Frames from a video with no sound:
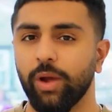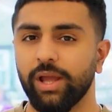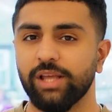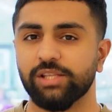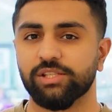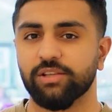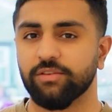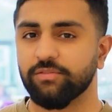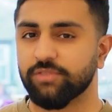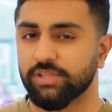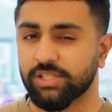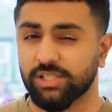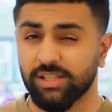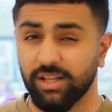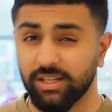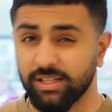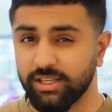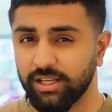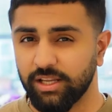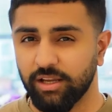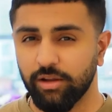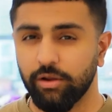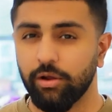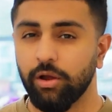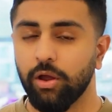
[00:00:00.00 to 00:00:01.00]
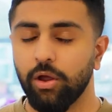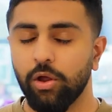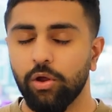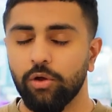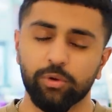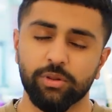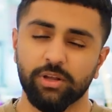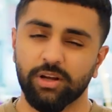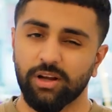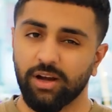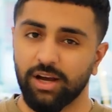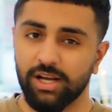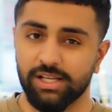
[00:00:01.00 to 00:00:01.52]
ways of studying
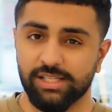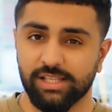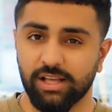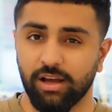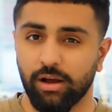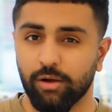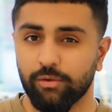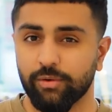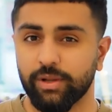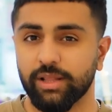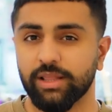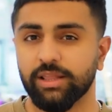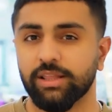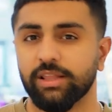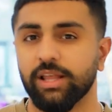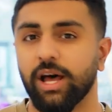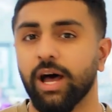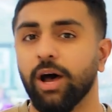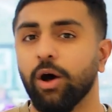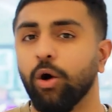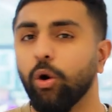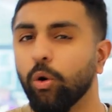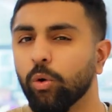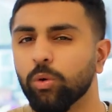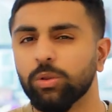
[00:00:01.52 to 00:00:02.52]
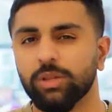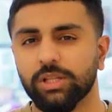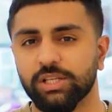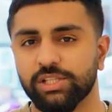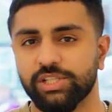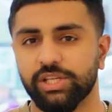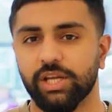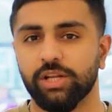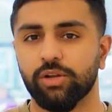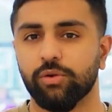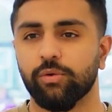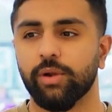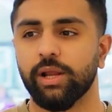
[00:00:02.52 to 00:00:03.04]
for the guys that are in that older
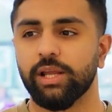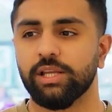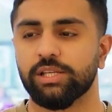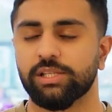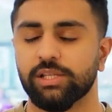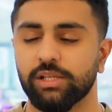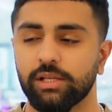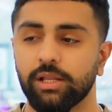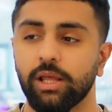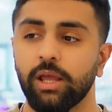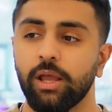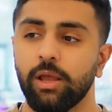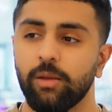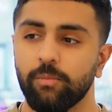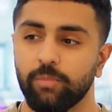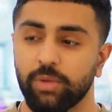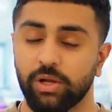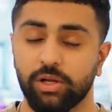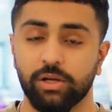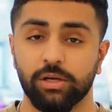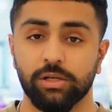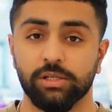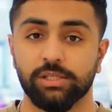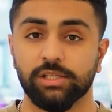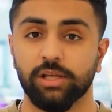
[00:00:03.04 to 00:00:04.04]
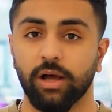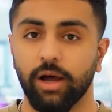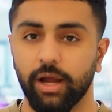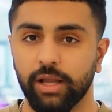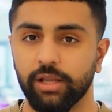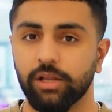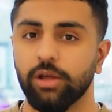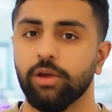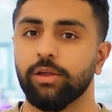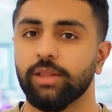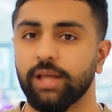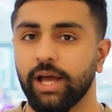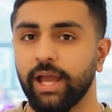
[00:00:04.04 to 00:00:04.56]
generation, because I
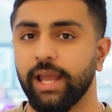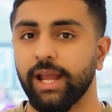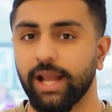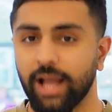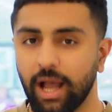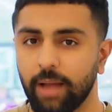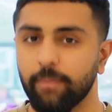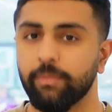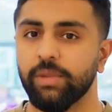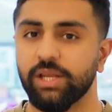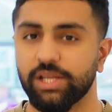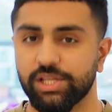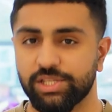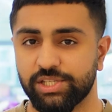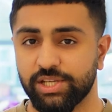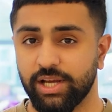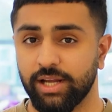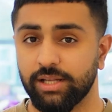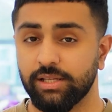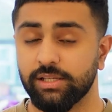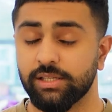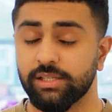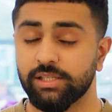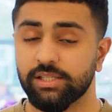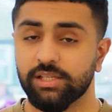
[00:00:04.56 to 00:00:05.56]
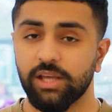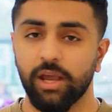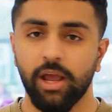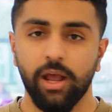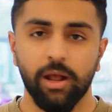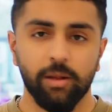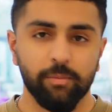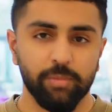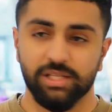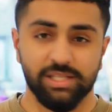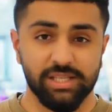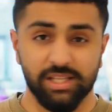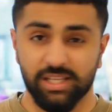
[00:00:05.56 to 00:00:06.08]
know that it can be a challenge,
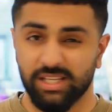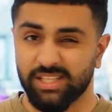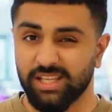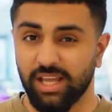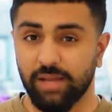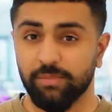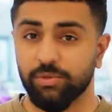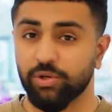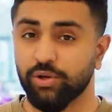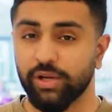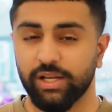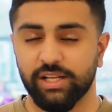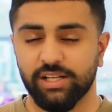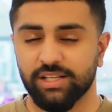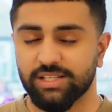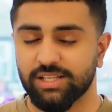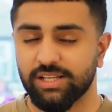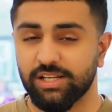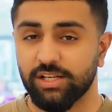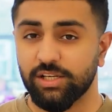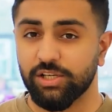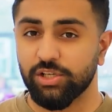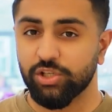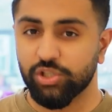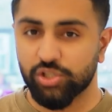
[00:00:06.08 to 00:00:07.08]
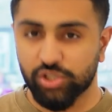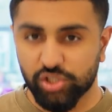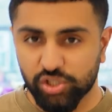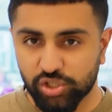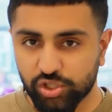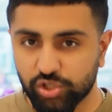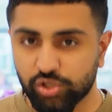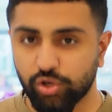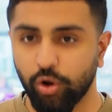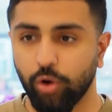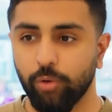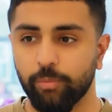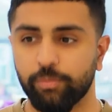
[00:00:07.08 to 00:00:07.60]
but to the same degree, it doesn't
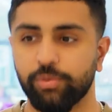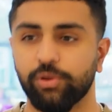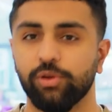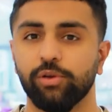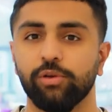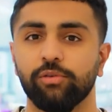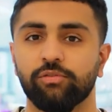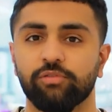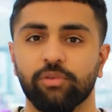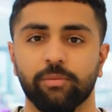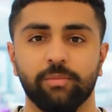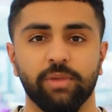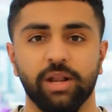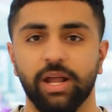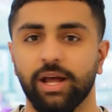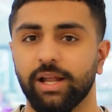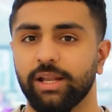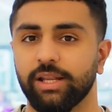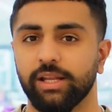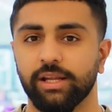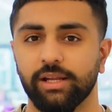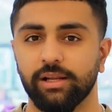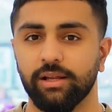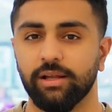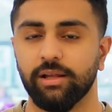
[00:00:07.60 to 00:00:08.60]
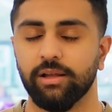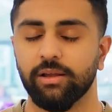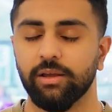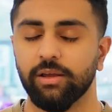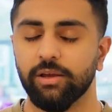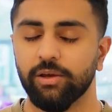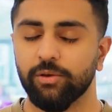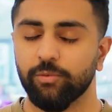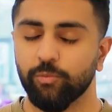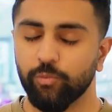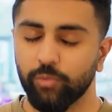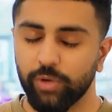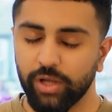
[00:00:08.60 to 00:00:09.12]
stop you from learning.
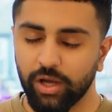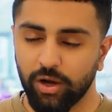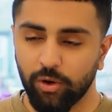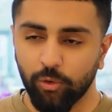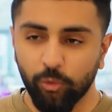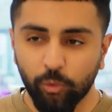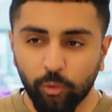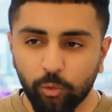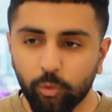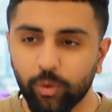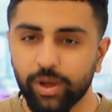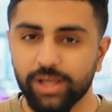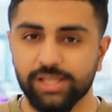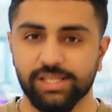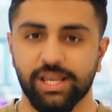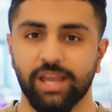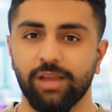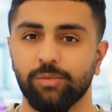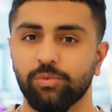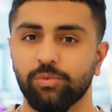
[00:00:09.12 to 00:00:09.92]
We are always